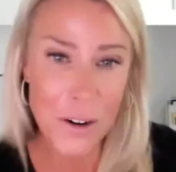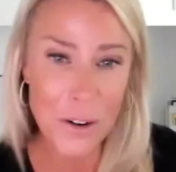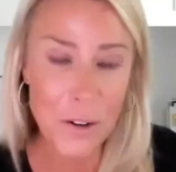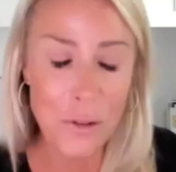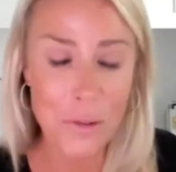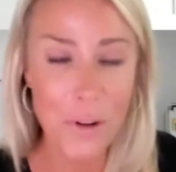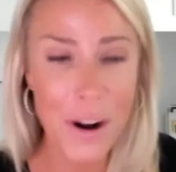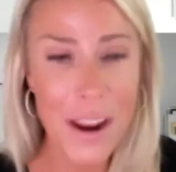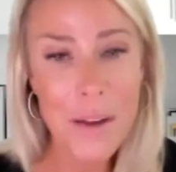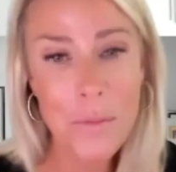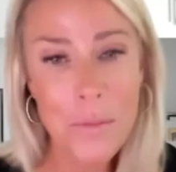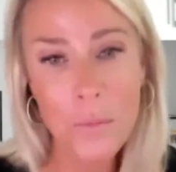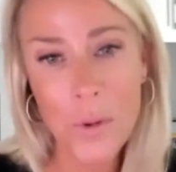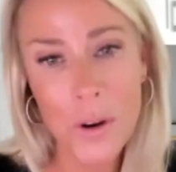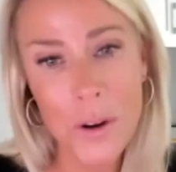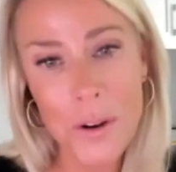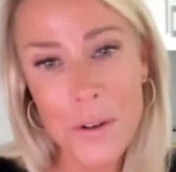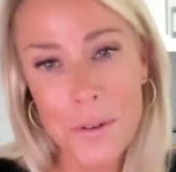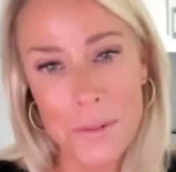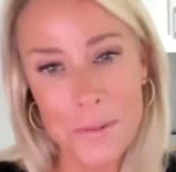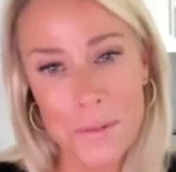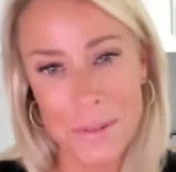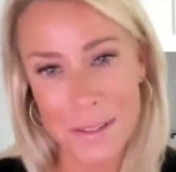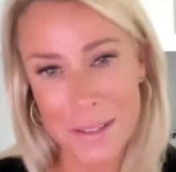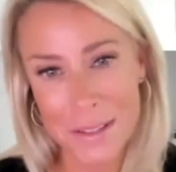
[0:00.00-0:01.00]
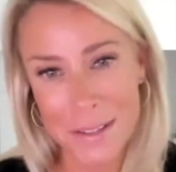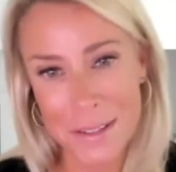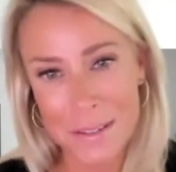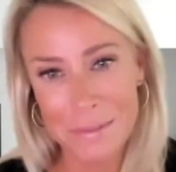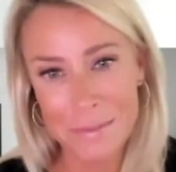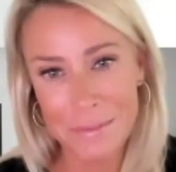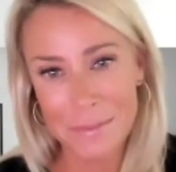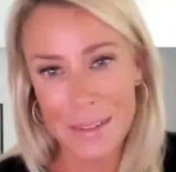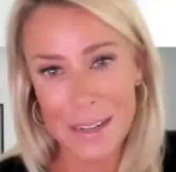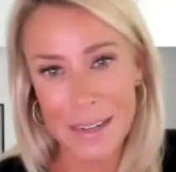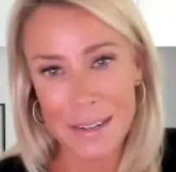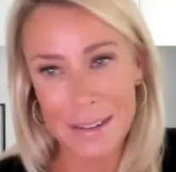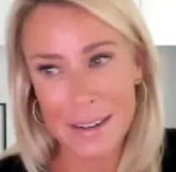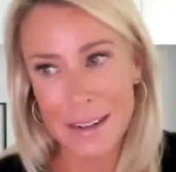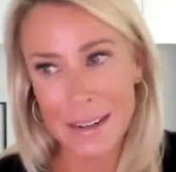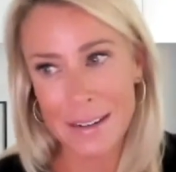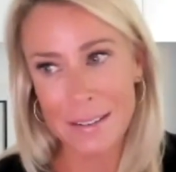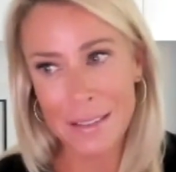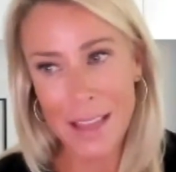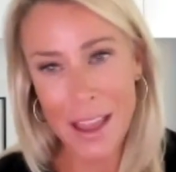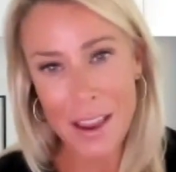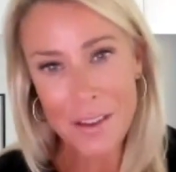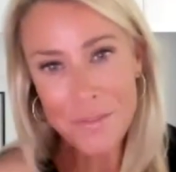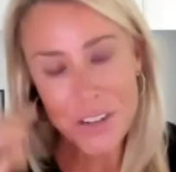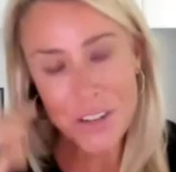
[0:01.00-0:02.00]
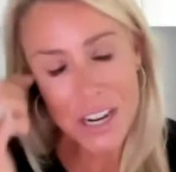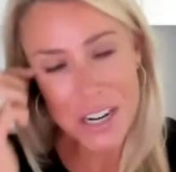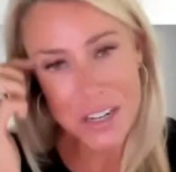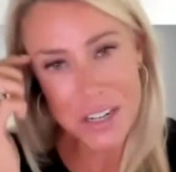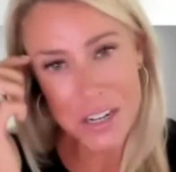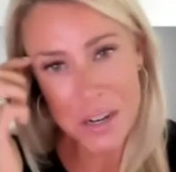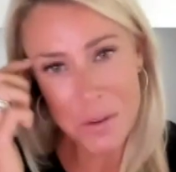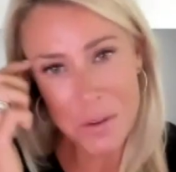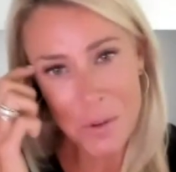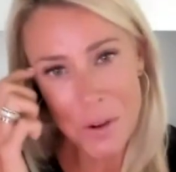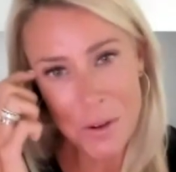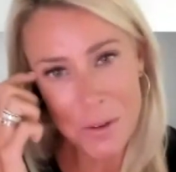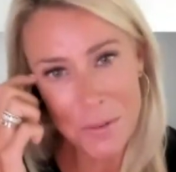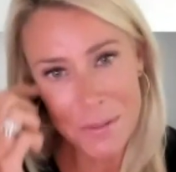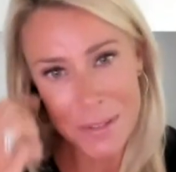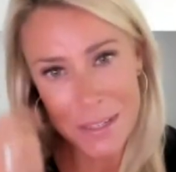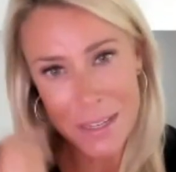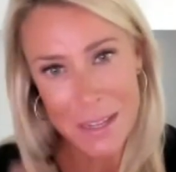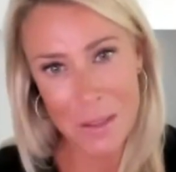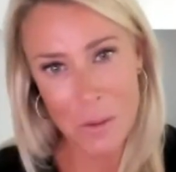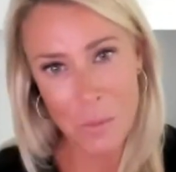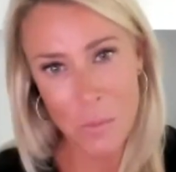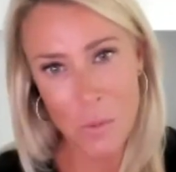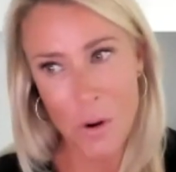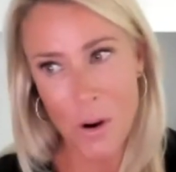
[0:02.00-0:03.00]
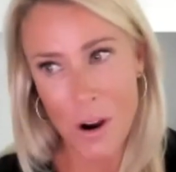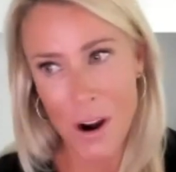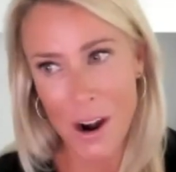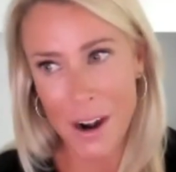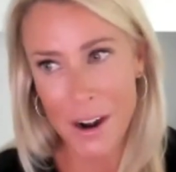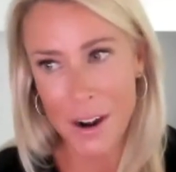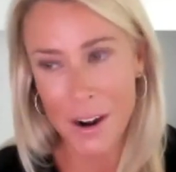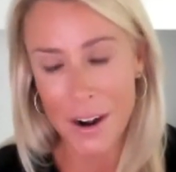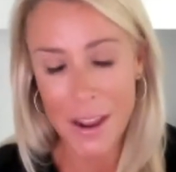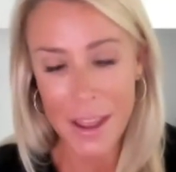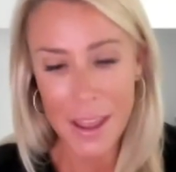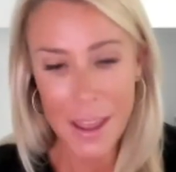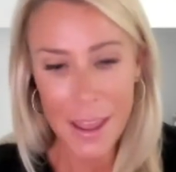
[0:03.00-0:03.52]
great wounds and, and life-changing wounds in the war.